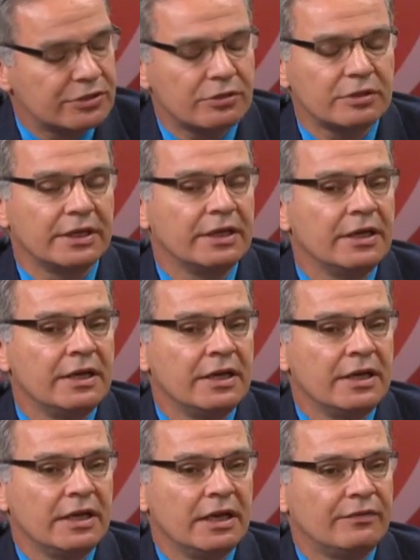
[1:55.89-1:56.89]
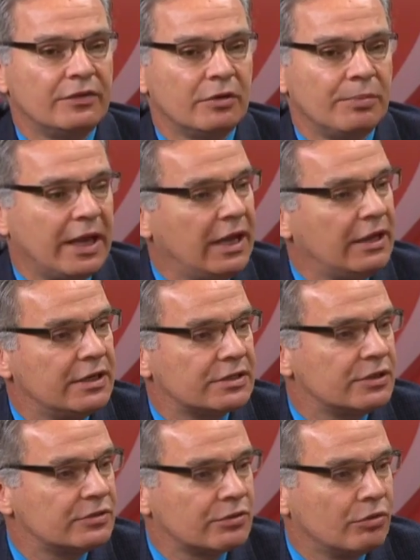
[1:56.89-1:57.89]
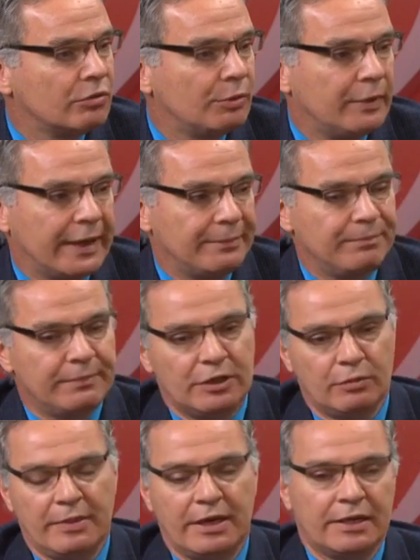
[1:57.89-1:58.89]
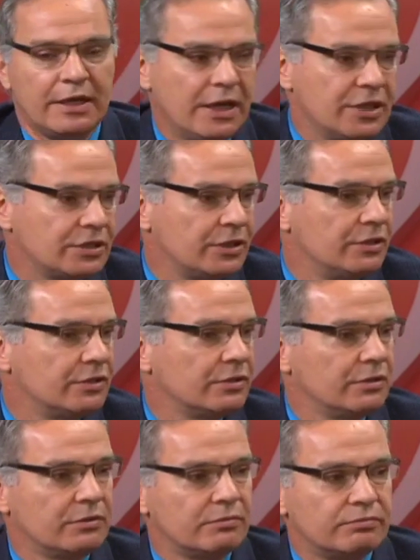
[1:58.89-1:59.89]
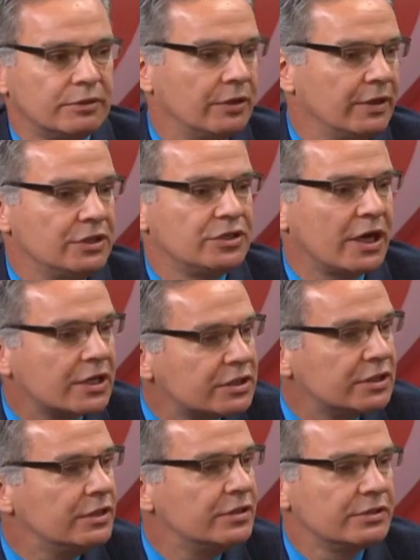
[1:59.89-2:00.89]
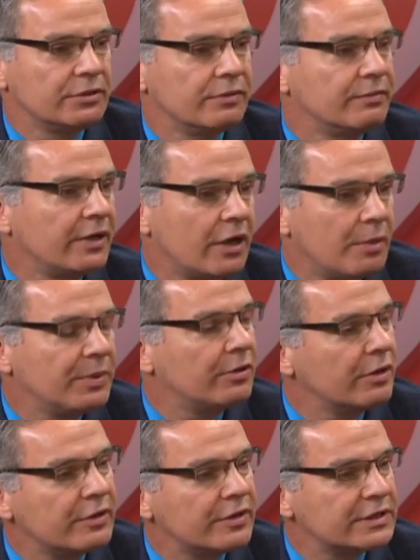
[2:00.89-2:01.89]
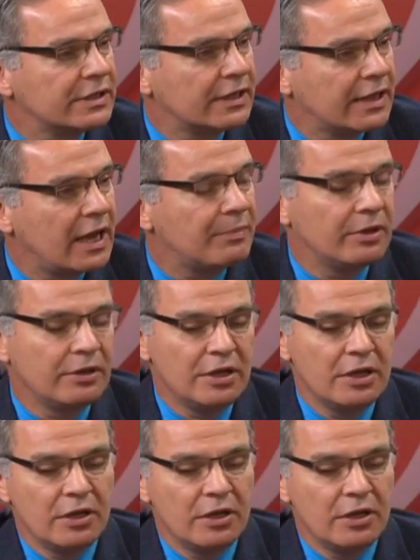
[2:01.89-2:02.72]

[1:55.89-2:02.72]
Certainly, if your pain is controllable by medications or injections or therapy or other things like that, but